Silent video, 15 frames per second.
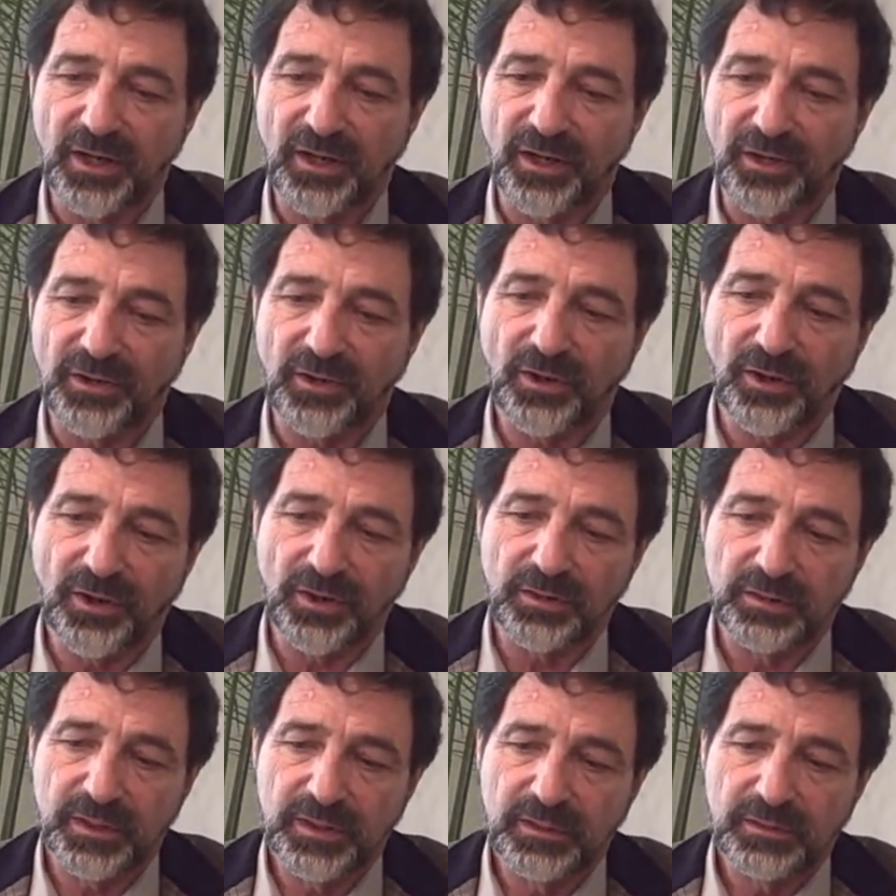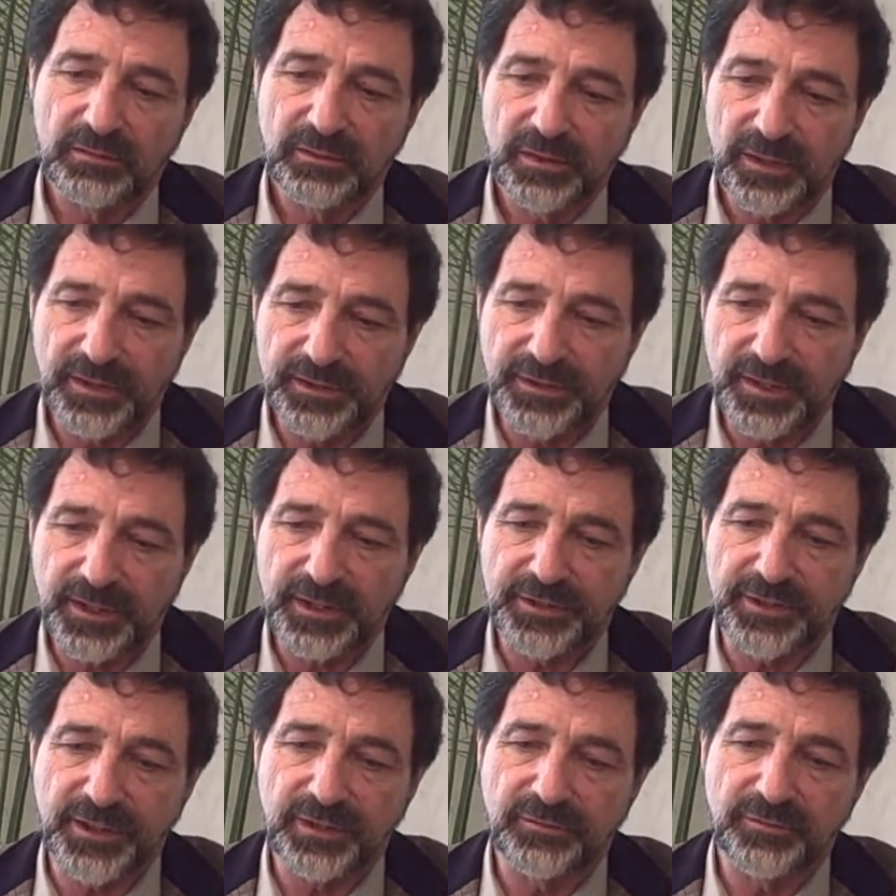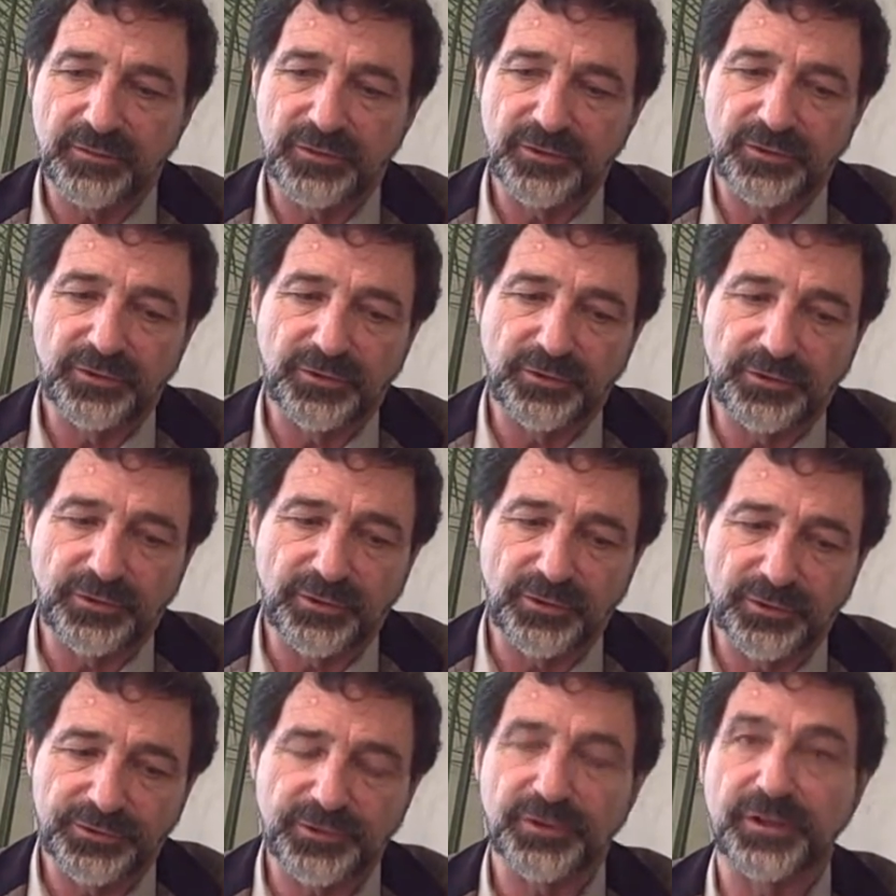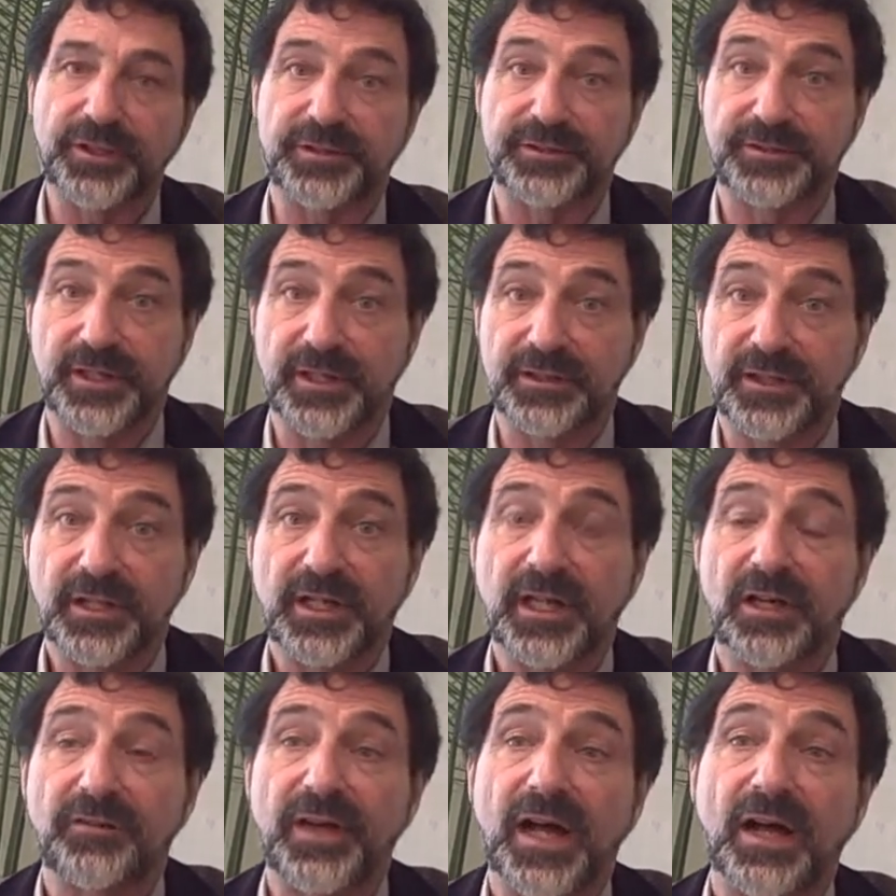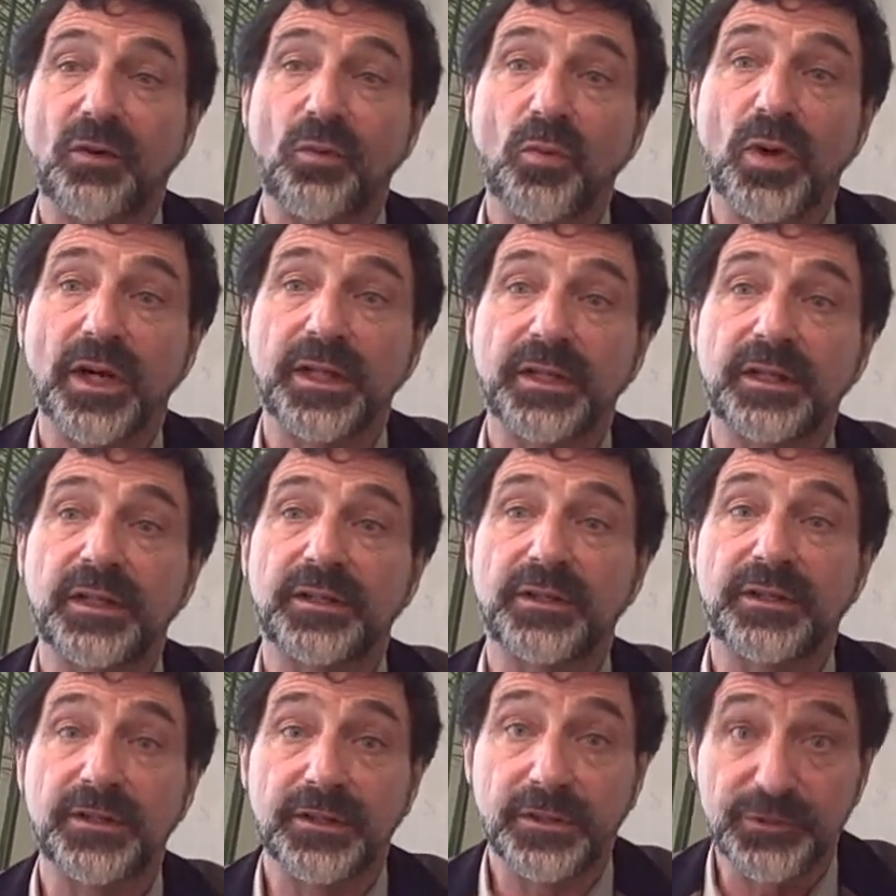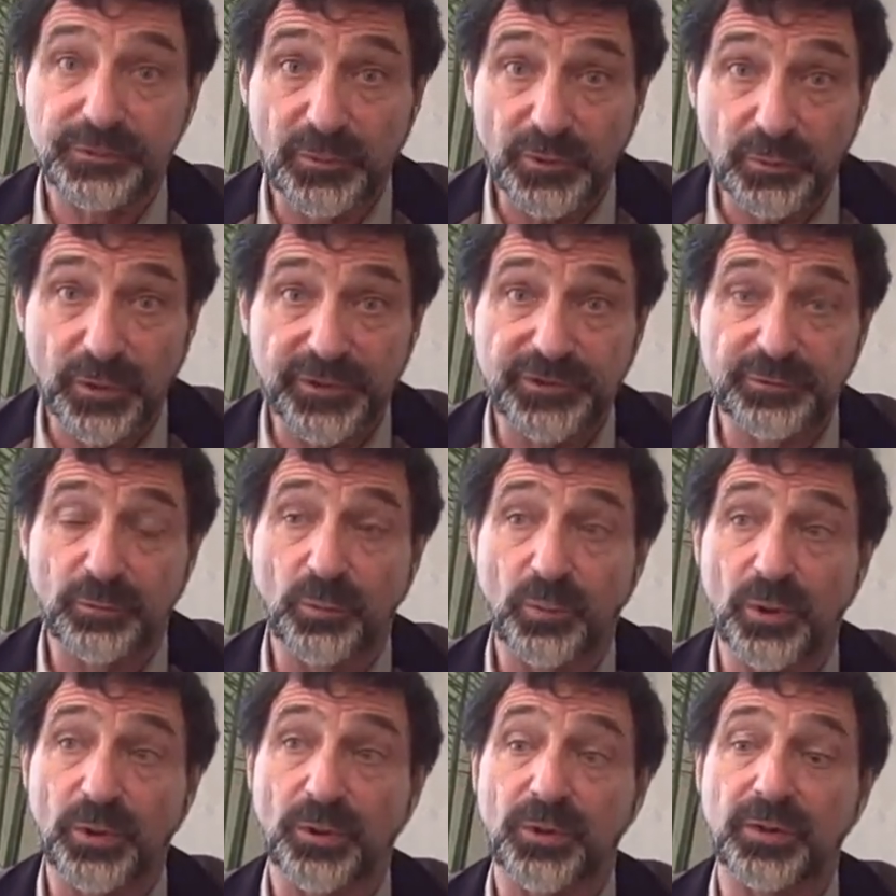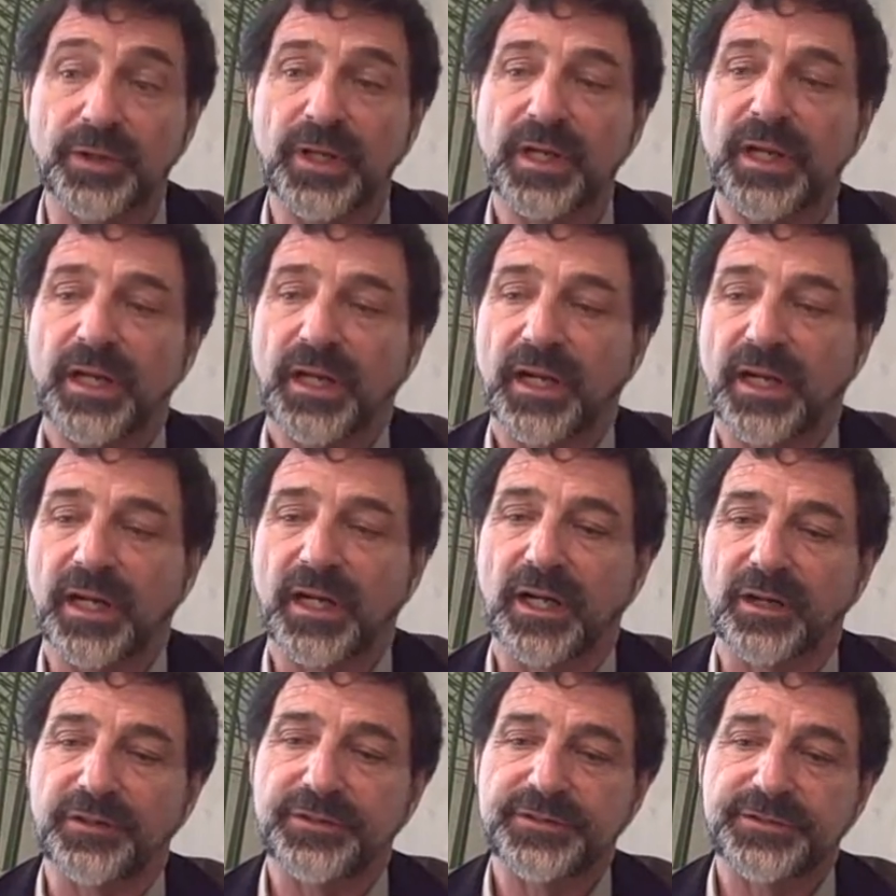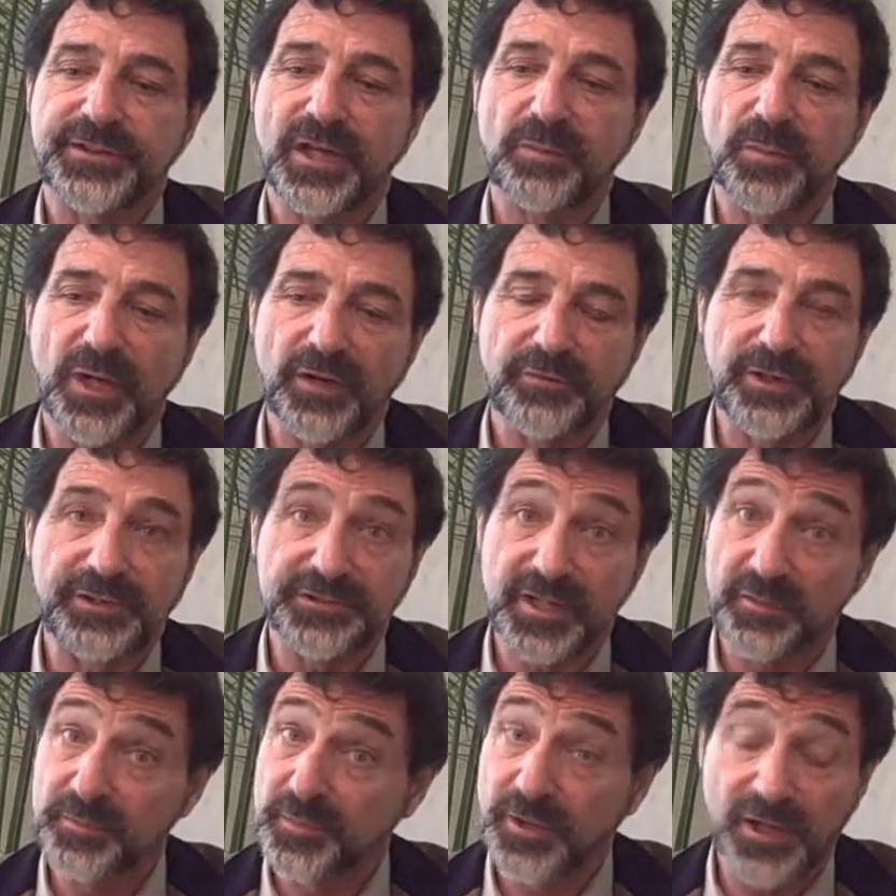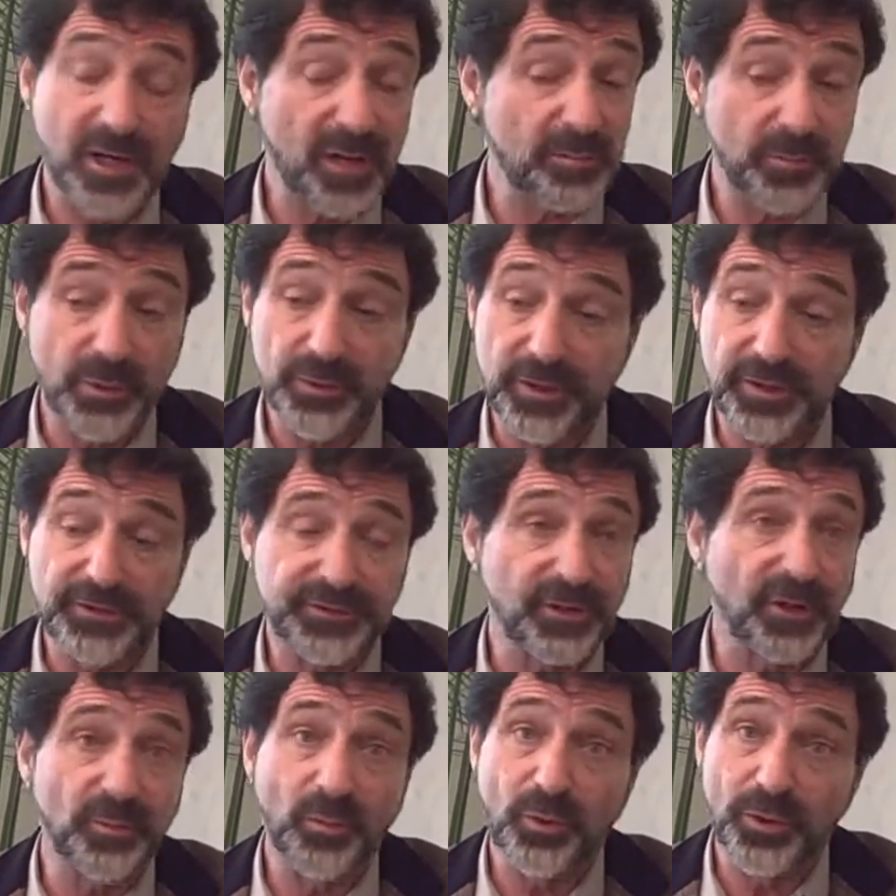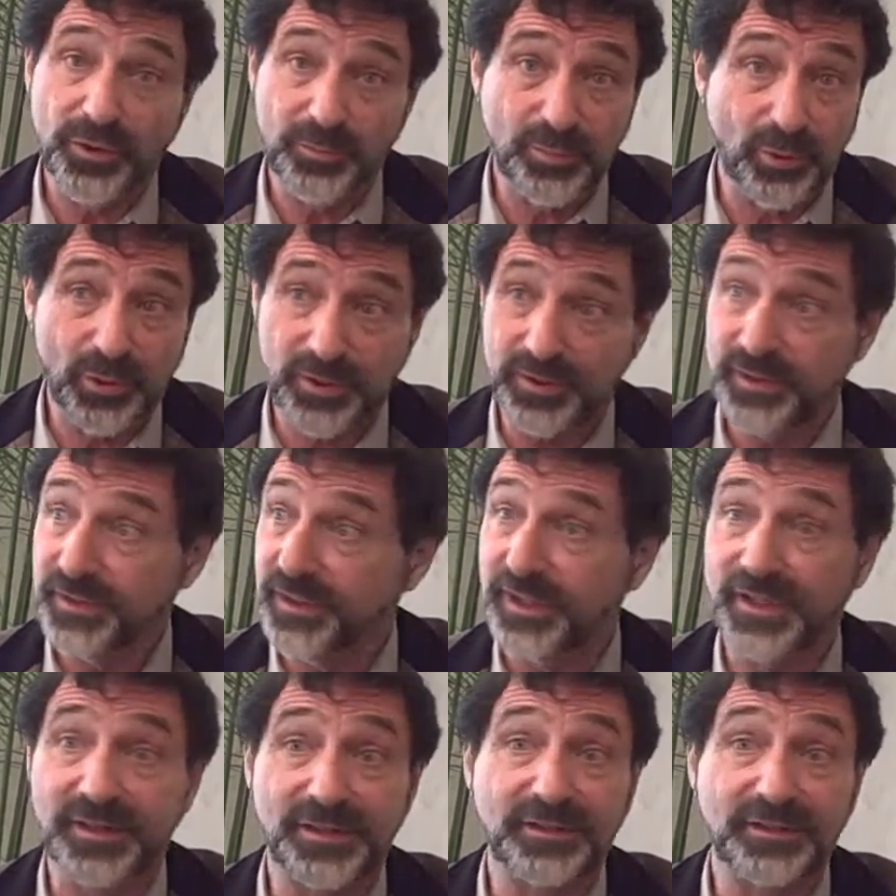are all indicative, to a certain extent, of how one deals with one's world. Some of these components are more important